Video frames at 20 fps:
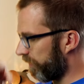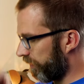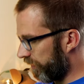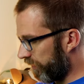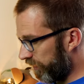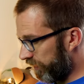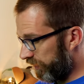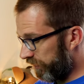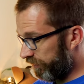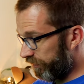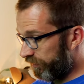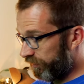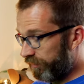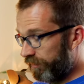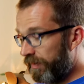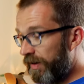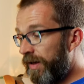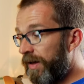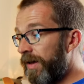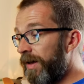but these
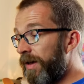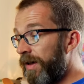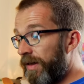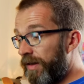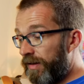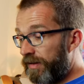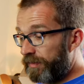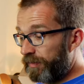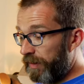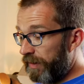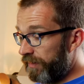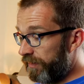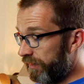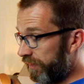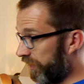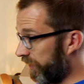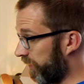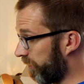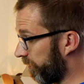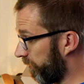there's power
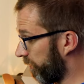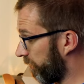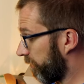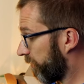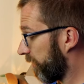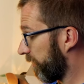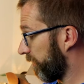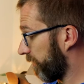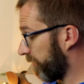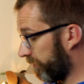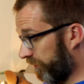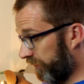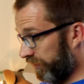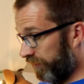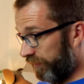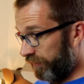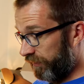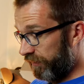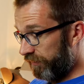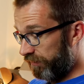cables running from
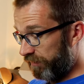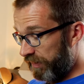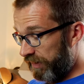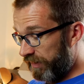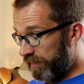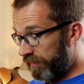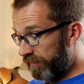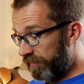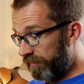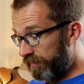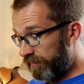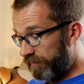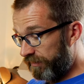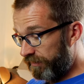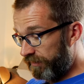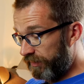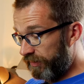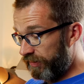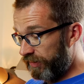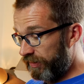this front panel
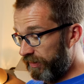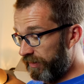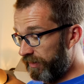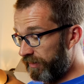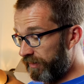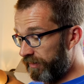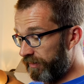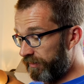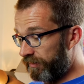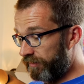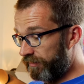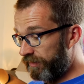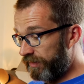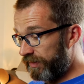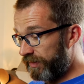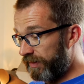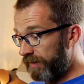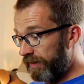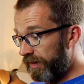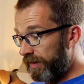which
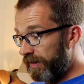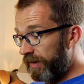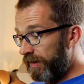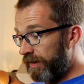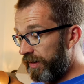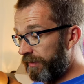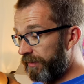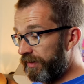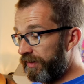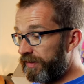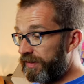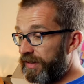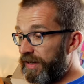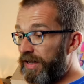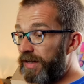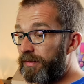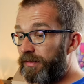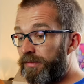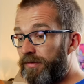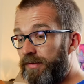includes means
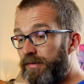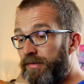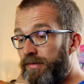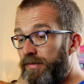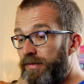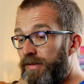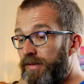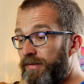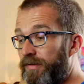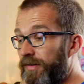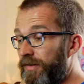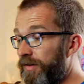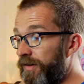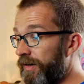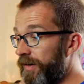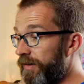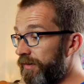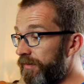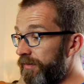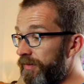cables running from this front
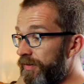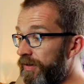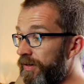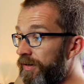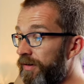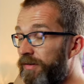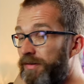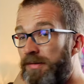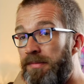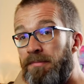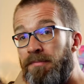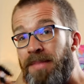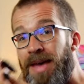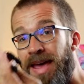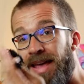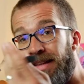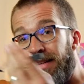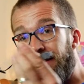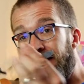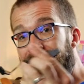panel which includes a
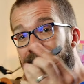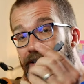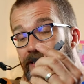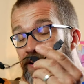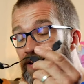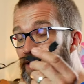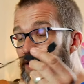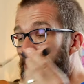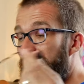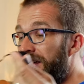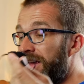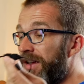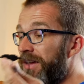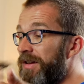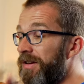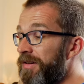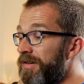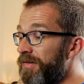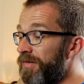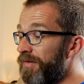mess
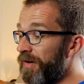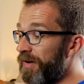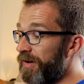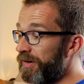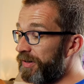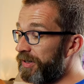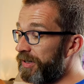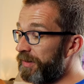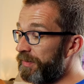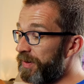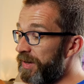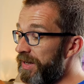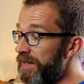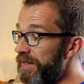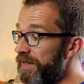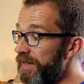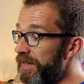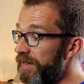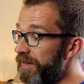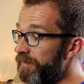of RGB
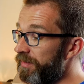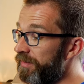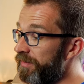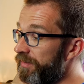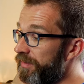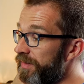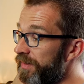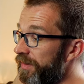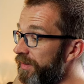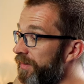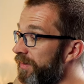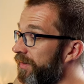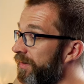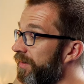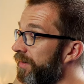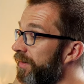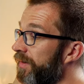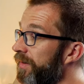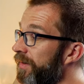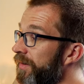cables
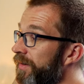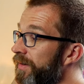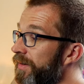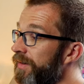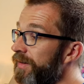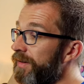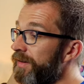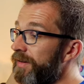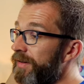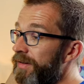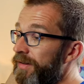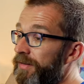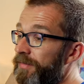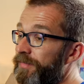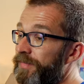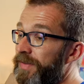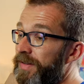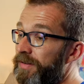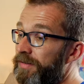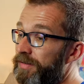
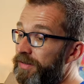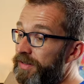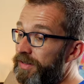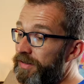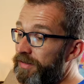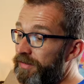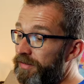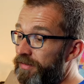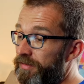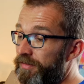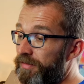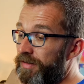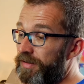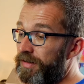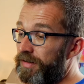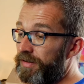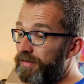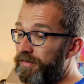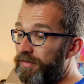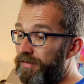you've got two
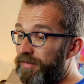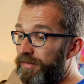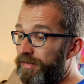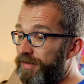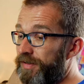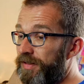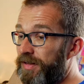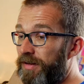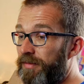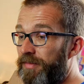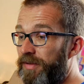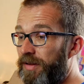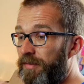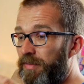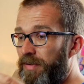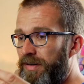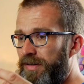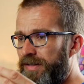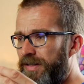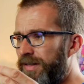and then you've got some that are
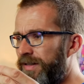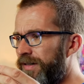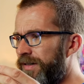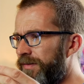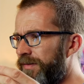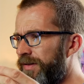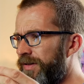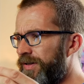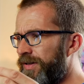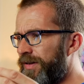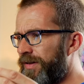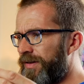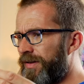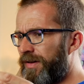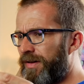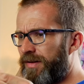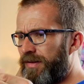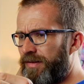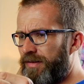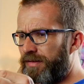plugged into each other
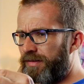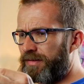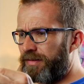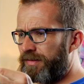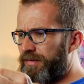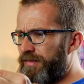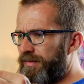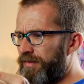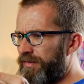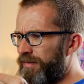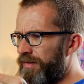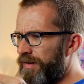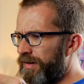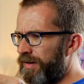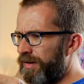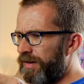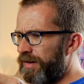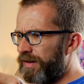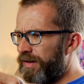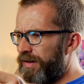and I don't know
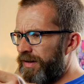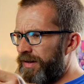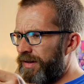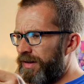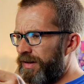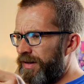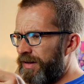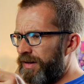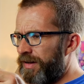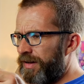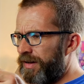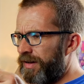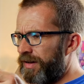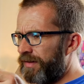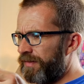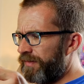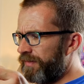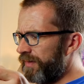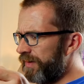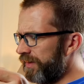
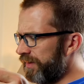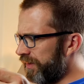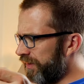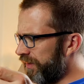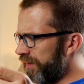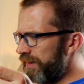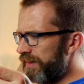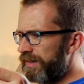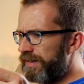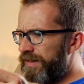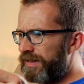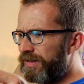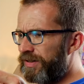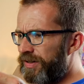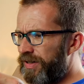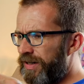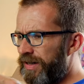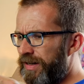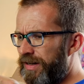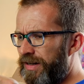if these are daisy
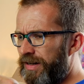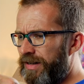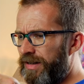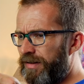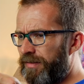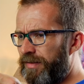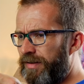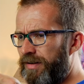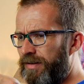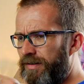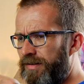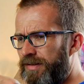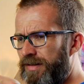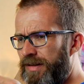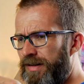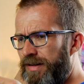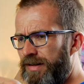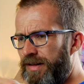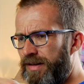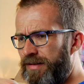chaining I mean it looks
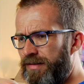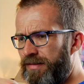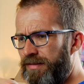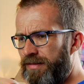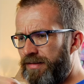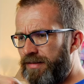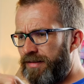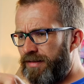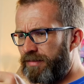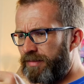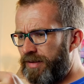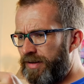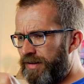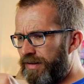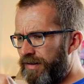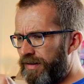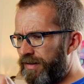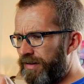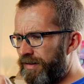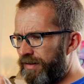like they are but